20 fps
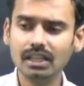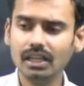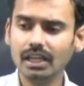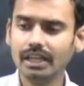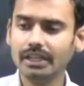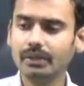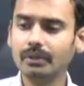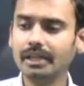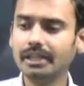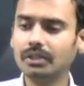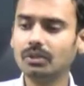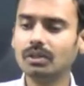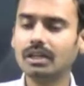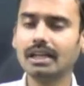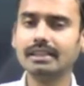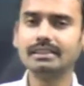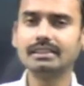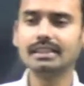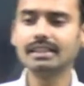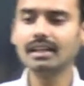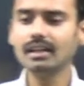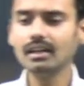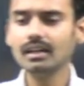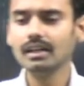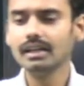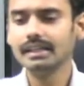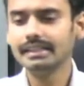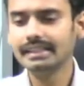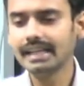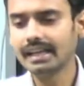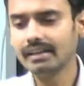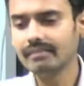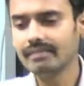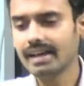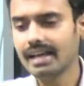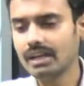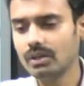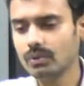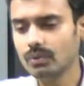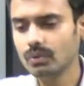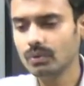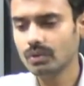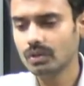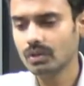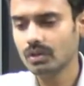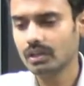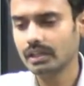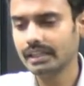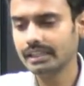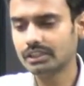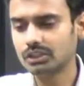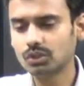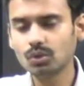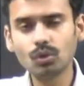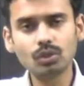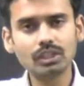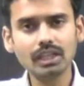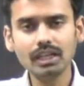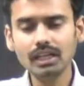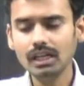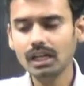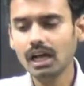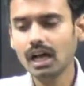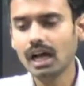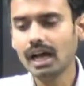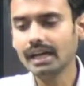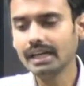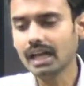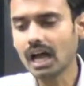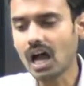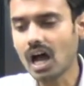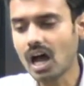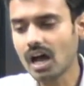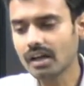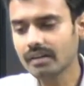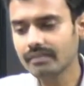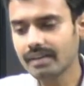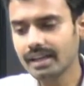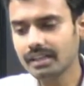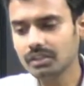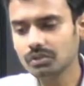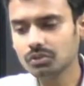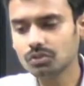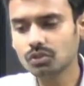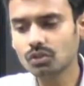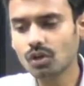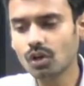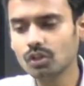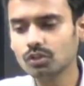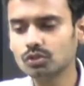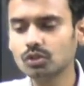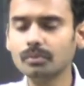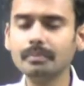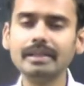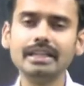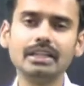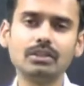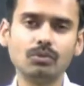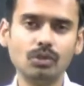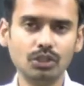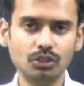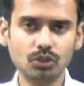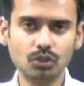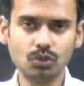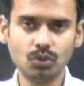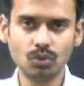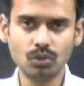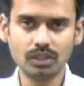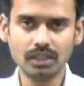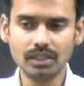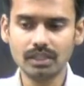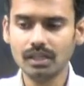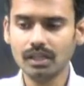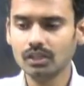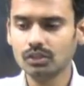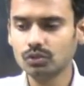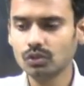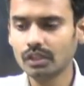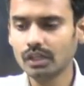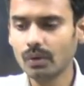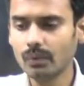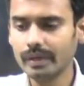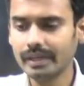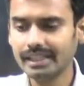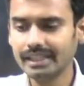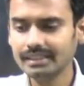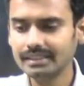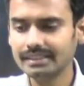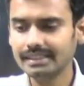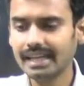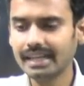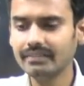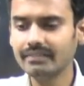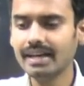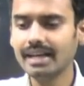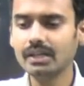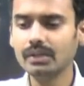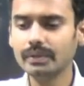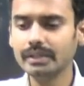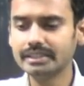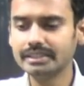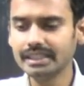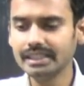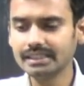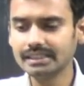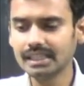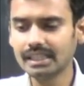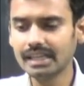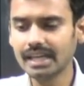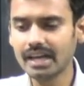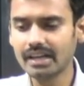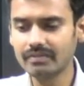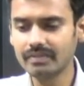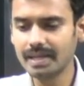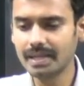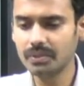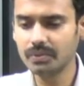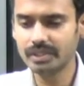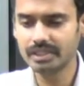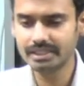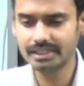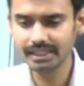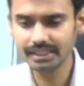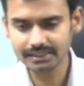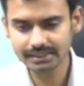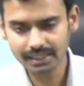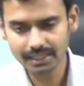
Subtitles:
you need to consider n value is total and r value should also be equal to total. So now it is n value is 6 and r value is 6.